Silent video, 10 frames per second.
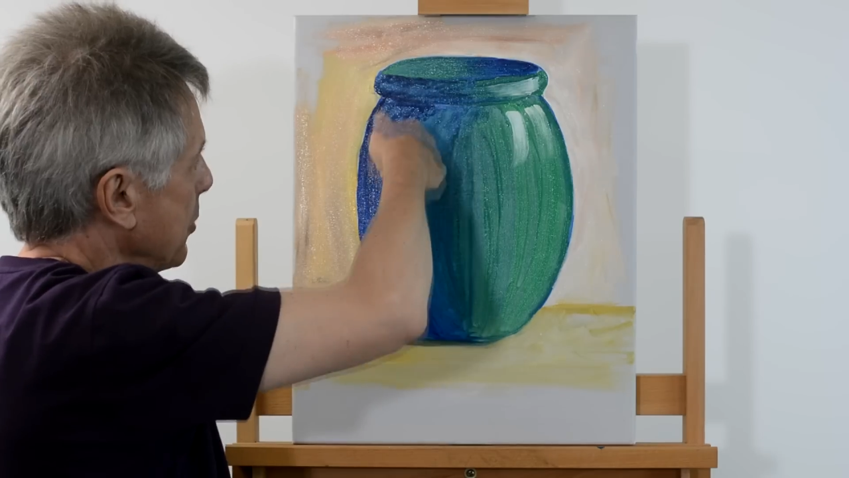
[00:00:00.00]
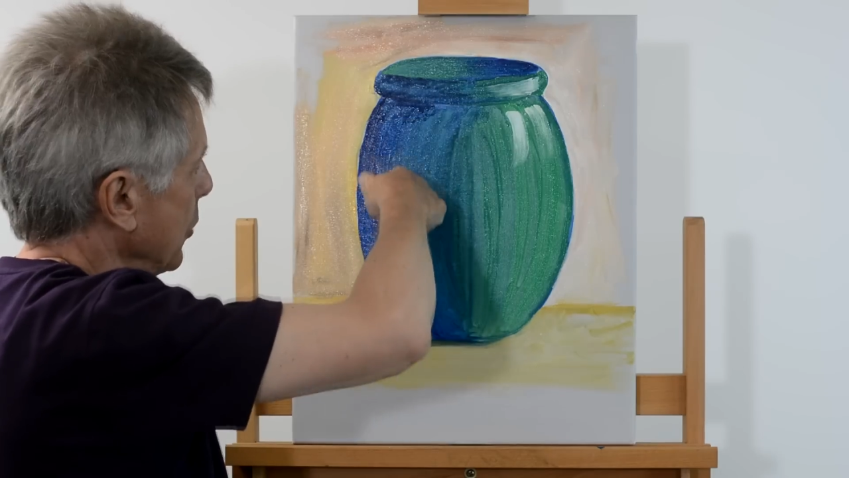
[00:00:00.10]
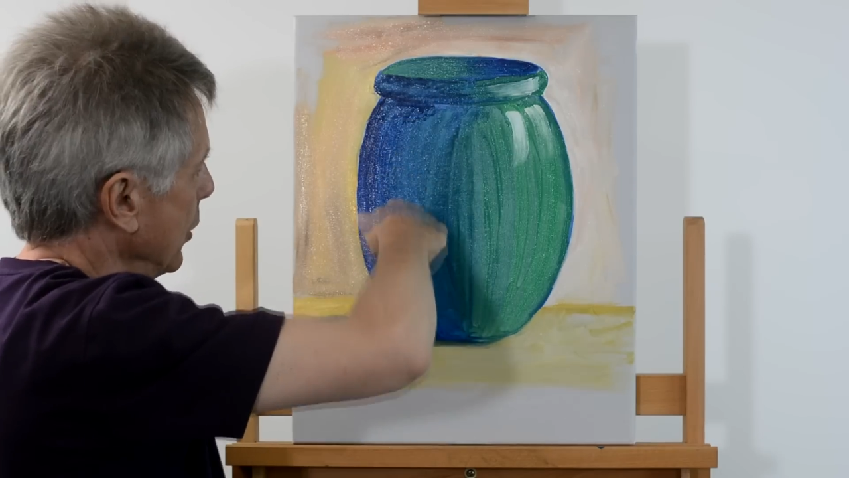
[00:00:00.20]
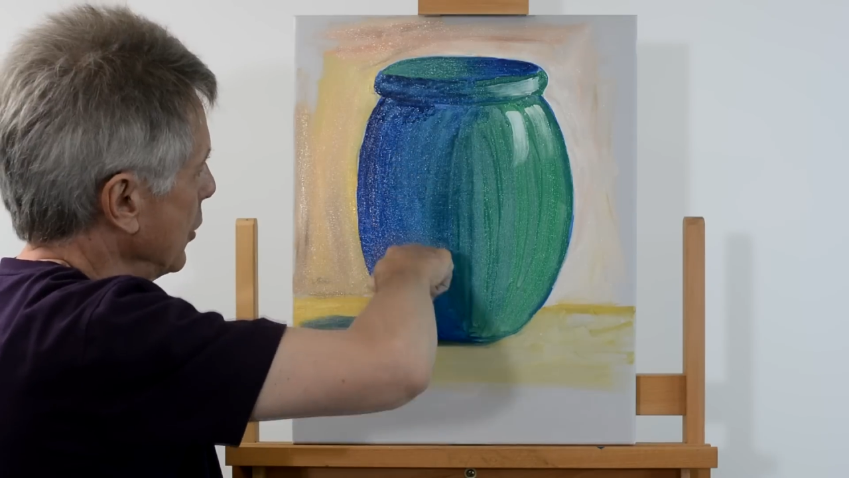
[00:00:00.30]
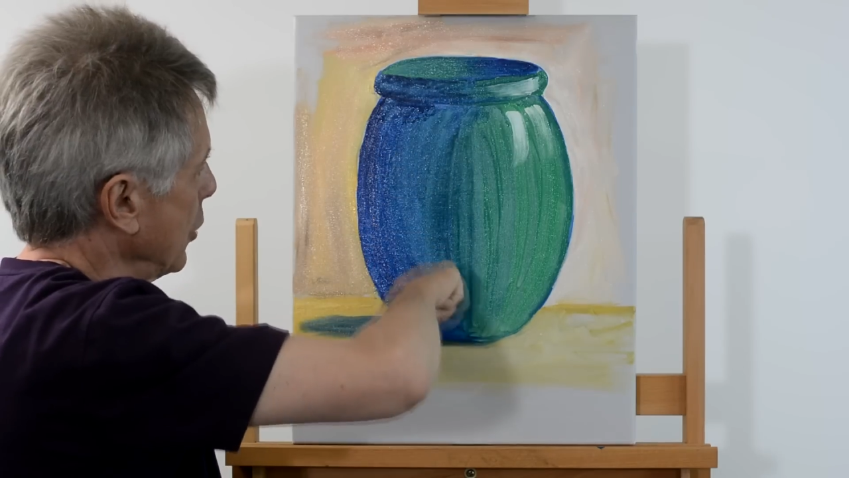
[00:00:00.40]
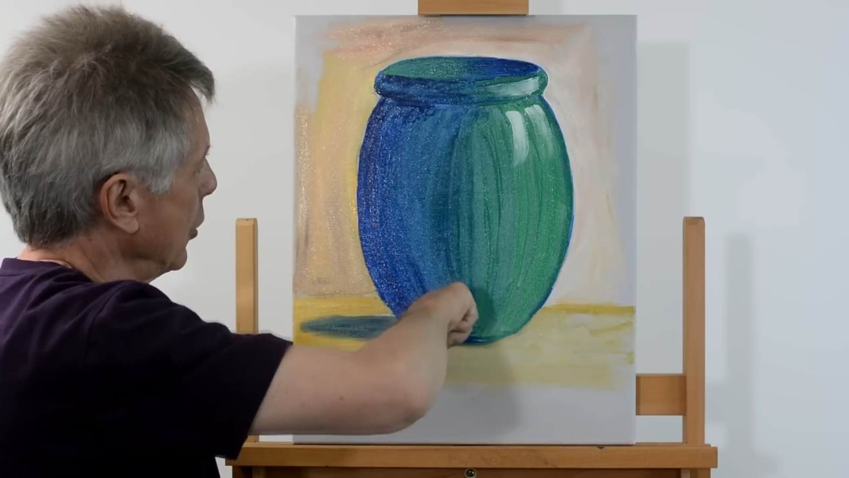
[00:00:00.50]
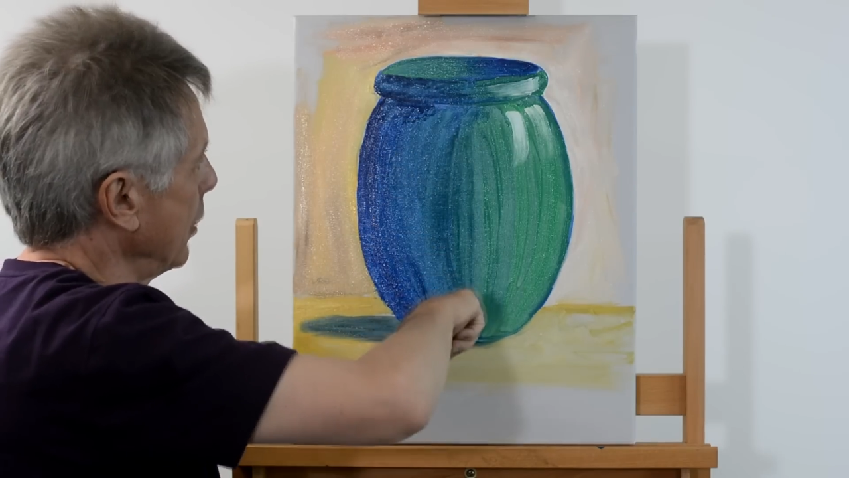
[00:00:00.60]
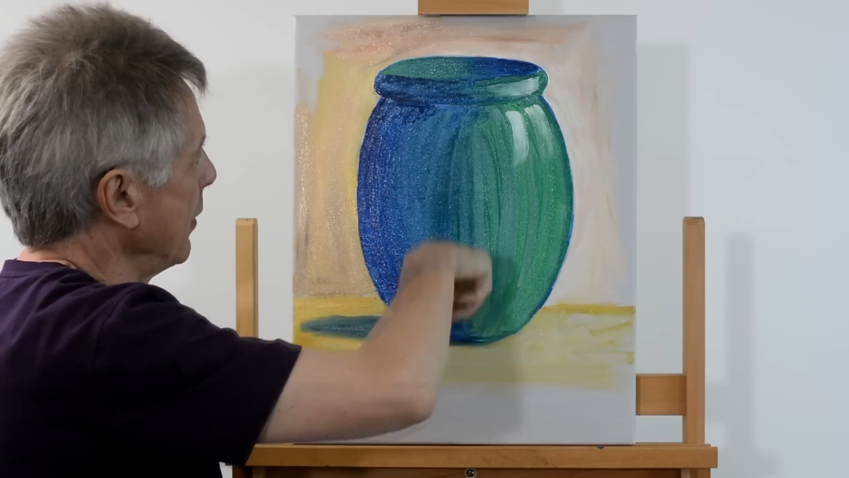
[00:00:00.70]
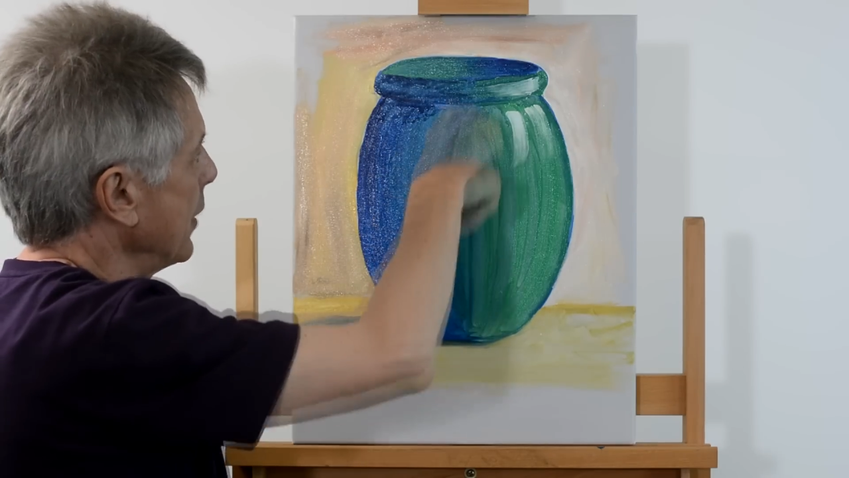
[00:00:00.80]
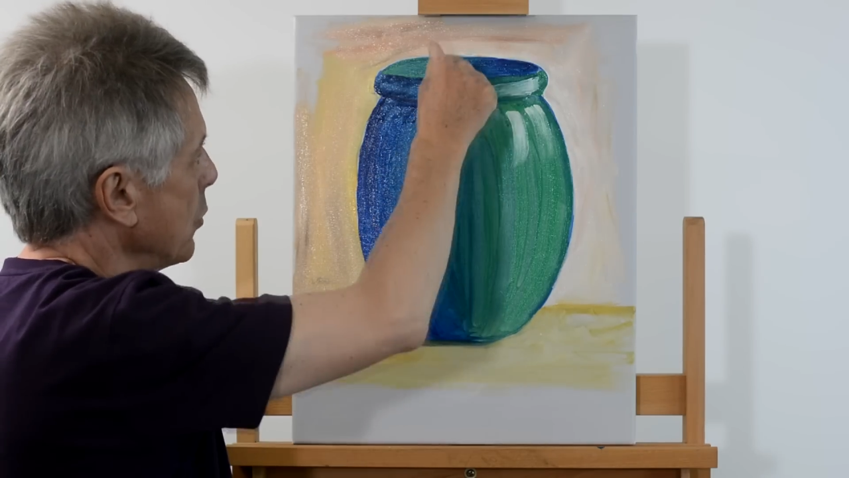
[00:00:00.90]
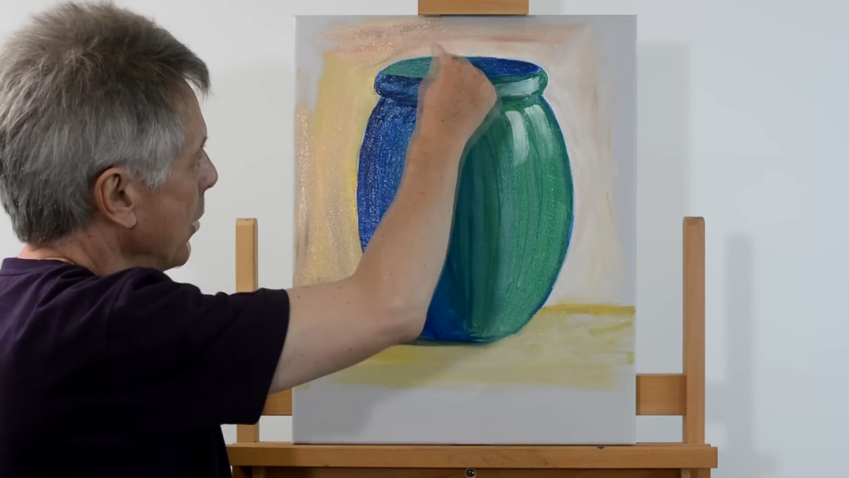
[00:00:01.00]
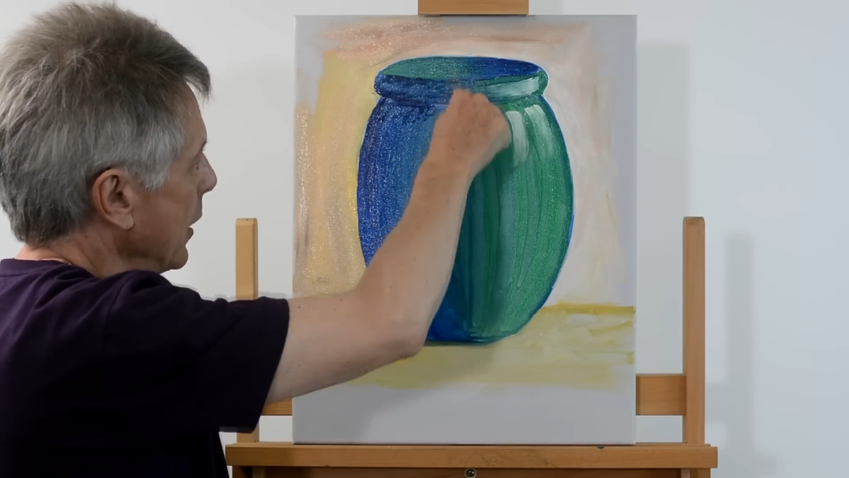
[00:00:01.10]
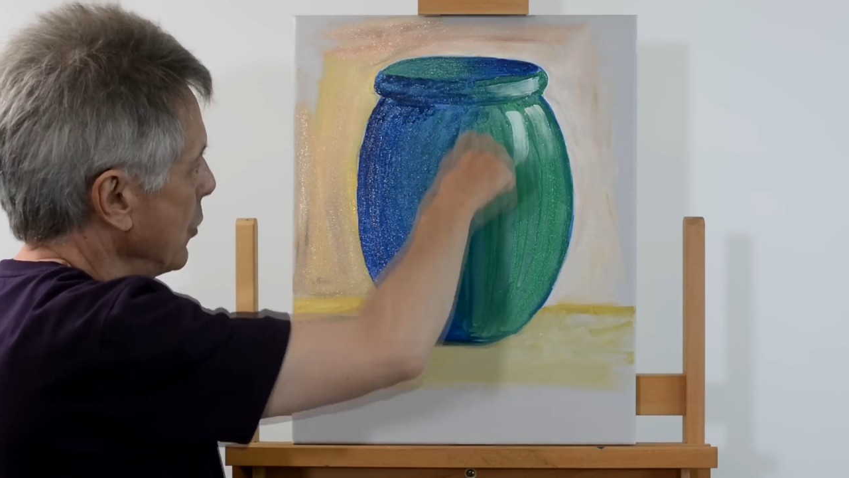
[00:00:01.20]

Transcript: so you're curving this way,